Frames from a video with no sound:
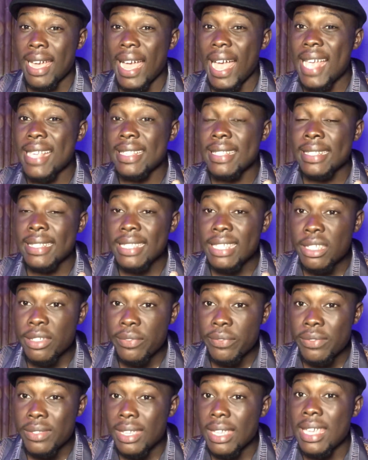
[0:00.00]
has
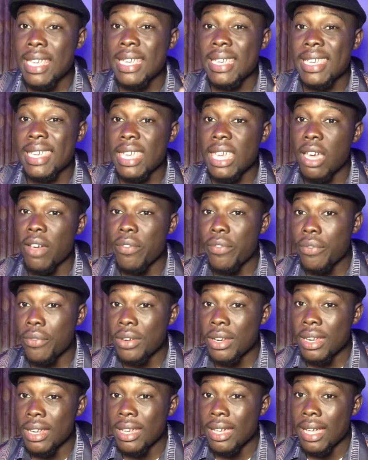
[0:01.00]
lived a
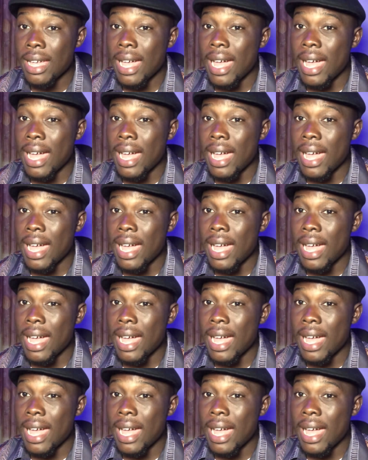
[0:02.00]
carefree